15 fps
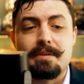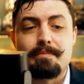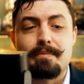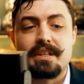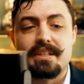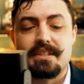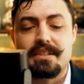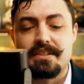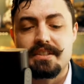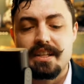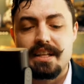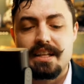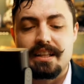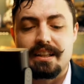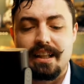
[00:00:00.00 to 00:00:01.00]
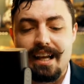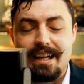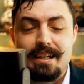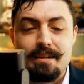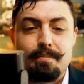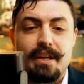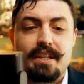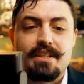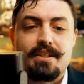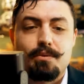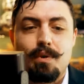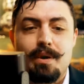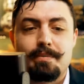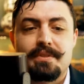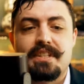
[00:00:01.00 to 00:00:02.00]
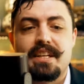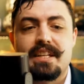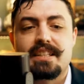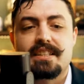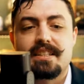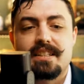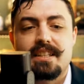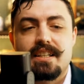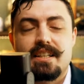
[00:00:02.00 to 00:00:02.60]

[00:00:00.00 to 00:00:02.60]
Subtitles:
Because landing pages, websites,